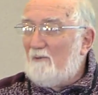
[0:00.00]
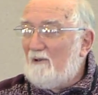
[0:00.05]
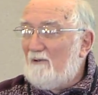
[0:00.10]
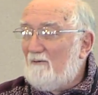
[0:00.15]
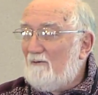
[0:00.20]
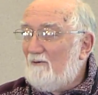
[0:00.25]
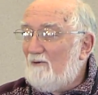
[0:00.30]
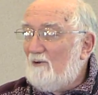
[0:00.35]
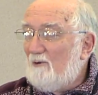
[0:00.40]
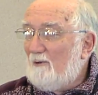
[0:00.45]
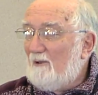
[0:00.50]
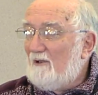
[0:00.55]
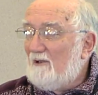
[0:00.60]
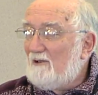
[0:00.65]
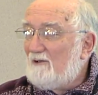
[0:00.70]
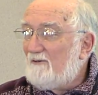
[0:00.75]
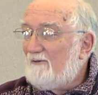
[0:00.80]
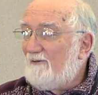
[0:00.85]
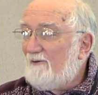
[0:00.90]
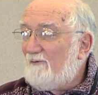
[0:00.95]
been doing
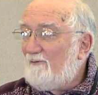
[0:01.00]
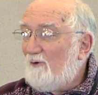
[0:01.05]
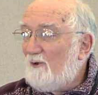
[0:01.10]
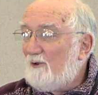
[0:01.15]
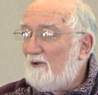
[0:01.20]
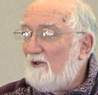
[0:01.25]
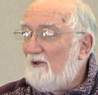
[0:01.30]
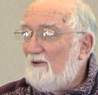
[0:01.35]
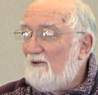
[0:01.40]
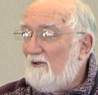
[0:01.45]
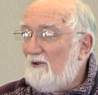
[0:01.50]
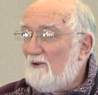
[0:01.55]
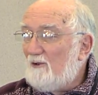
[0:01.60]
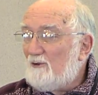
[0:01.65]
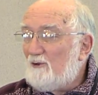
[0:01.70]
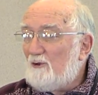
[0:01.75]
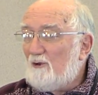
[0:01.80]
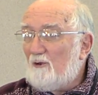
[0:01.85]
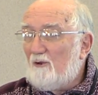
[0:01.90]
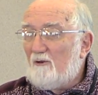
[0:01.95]
this for 14
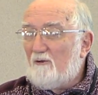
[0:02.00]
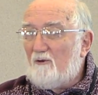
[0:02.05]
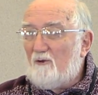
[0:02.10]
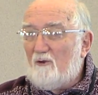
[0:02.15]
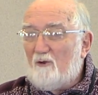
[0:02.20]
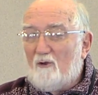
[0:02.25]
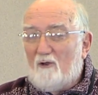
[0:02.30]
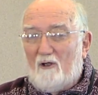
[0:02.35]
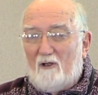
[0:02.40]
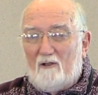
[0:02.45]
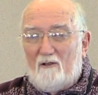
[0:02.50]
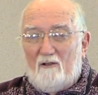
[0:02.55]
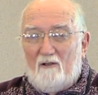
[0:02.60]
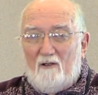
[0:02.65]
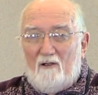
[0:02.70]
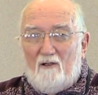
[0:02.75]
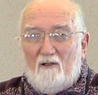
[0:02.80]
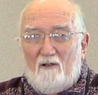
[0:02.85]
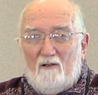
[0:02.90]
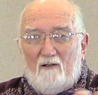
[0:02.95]
years, your
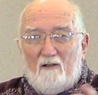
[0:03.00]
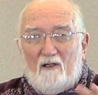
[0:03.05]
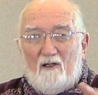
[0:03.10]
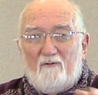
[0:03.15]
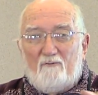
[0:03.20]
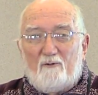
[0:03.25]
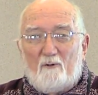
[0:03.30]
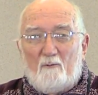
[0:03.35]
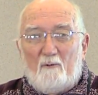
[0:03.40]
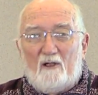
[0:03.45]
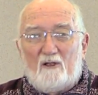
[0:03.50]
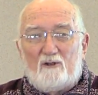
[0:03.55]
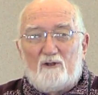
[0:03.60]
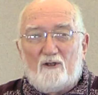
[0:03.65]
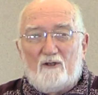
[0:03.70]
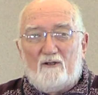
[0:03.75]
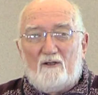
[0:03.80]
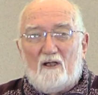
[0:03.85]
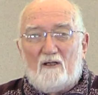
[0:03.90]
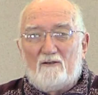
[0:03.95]

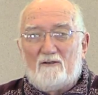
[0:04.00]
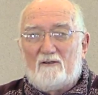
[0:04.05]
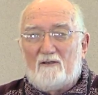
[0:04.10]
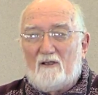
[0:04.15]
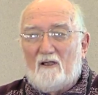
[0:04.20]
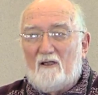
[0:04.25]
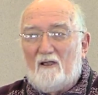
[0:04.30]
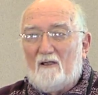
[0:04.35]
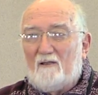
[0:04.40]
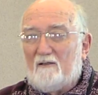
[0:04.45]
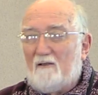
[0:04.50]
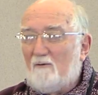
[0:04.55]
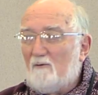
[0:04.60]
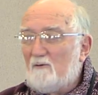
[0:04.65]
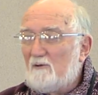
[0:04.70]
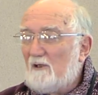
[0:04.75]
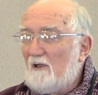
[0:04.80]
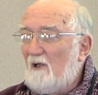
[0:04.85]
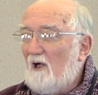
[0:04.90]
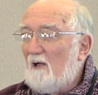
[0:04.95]
information tends to get
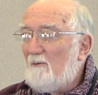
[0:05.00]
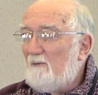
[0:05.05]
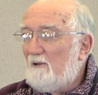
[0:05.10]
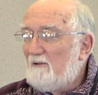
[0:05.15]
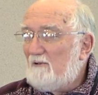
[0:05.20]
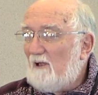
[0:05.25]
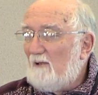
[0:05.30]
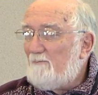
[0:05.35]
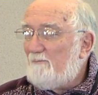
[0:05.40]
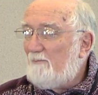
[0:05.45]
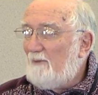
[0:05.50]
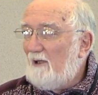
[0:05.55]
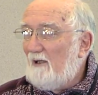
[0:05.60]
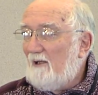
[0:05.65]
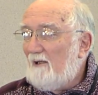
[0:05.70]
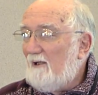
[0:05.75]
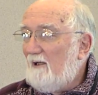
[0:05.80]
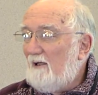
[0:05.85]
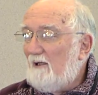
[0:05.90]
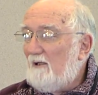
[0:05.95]
gobbled up
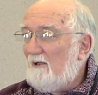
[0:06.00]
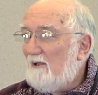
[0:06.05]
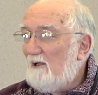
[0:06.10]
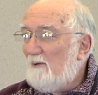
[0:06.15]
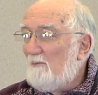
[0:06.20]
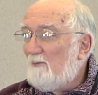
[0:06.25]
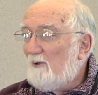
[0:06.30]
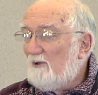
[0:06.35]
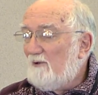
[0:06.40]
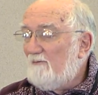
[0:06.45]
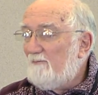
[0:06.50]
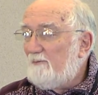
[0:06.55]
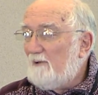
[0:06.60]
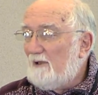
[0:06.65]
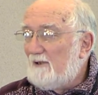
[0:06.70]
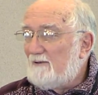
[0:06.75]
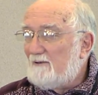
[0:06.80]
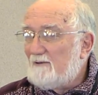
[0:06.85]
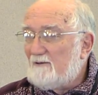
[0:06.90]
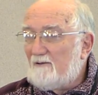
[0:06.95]
by any number of
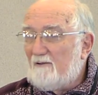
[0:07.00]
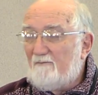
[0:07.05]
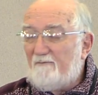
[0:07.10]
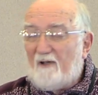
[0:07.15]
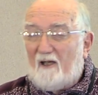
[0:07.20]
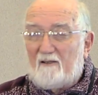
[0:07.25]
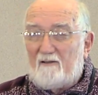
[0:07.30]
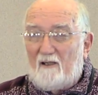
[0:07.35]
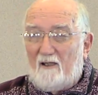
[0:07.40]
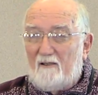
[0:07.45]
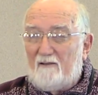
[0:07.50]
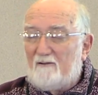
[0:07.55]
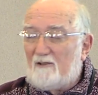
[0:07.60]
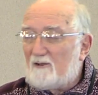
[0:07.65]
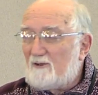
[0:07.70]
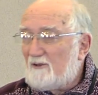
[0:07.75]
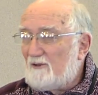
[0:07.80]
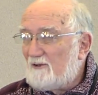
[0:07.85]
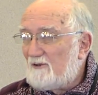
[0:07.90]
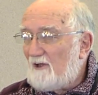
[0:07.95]
places. In fact, I
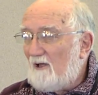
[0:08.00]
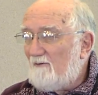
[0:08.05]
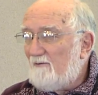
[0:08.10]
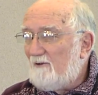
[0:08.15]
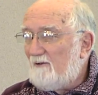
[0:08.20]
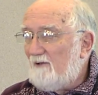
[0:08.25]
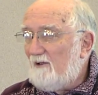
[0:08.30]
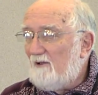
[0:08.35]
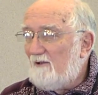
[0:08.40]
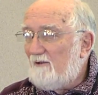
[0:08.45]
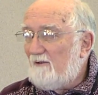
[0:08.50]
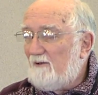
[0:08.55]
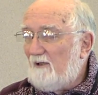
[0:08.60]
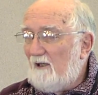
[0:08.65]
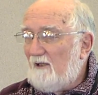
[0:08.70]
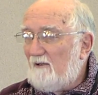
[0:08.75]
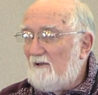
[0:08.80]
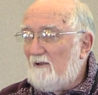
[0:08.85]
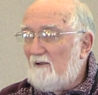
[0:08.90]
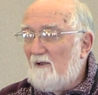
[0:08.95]
just discovered the other
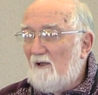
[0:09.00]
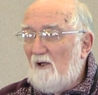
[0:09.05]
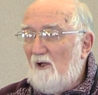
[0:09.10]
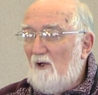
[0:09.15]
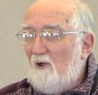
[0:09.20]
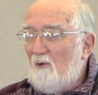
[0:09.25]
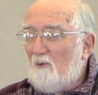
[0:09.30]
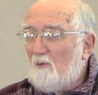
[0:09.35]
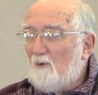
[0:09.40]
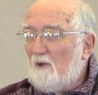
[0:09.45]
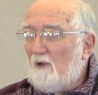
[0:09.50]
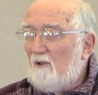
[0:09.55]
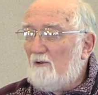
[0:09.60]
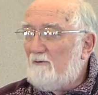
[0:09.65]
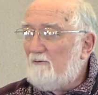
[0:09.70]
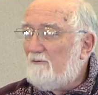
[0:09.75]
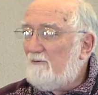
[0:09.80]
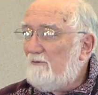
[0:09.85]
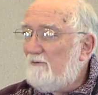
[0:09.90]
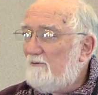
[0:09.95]
day that we're
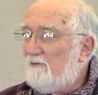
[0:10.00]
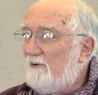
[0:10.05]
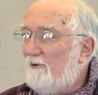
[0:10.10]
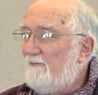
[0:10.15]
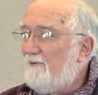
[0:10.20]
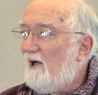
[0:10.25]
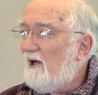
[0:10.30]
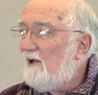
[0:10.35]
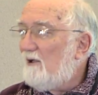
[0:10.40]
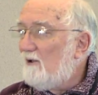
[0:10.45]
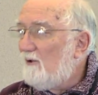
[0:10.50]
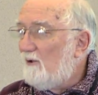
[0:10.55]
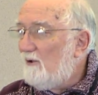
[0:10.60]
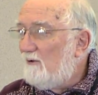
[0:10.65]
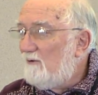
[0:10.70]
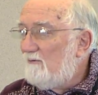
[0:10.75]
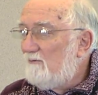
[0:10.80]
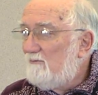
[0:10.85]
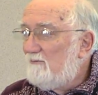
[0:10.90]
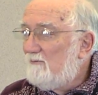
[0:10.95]
on Trivago.
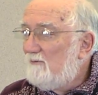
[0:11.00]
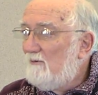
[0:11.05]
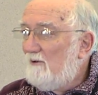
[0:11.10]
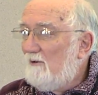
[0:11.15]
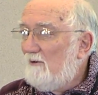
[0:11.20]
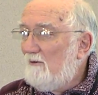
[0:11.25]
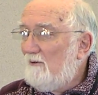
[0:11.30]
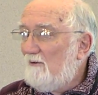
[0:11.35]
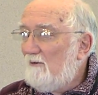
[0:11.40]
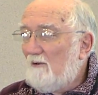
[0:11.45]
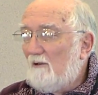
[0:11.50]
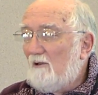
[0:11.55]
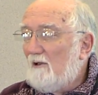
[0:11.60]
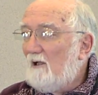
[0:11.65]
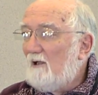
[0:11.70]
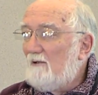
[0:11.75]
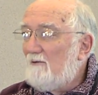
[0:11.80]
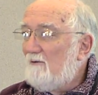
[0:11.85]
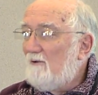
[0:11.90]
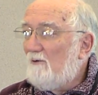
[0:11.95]

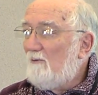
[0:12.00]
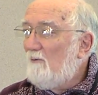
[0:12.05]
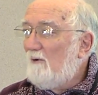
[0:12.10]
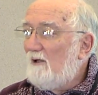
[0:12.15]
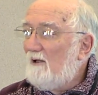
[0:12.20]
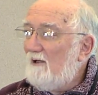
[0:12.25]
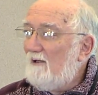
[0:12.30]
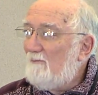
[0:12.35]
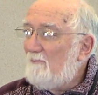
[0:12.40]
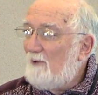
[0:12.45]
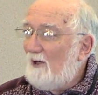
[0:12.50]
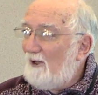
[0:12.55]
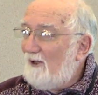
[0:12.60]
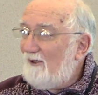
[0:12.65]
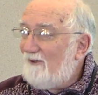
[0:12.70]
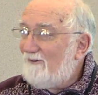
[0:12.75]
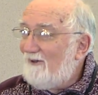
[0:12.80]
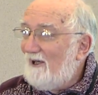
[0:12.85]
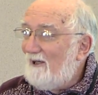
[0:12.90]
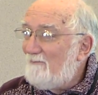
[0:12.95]
I don't want any part
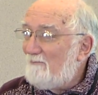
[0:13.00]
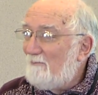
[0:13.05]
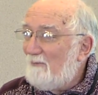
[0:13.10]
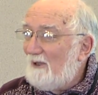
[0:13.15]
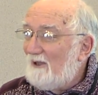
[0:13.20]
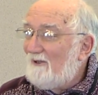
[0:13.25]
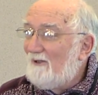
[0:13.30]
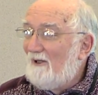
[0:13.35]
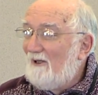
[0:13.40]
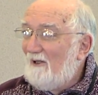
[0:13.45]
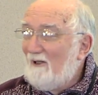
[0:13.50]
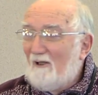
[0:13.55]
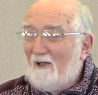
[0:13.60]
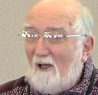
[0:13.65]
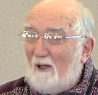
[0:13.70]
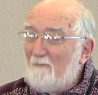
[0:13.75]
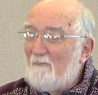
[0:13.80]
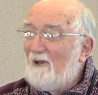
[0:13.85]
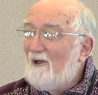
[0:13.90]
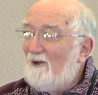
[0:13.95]
of that, but
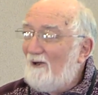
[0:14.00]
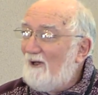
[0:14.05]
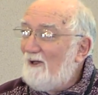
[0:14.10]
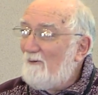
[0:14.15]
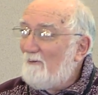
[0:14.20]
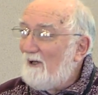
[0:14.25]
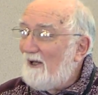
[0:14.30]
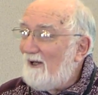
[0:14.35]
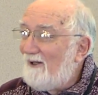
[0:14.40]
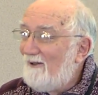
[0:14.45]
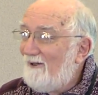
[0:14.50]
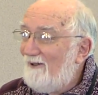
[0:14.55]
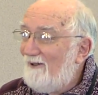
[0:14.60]
I'm there anyway.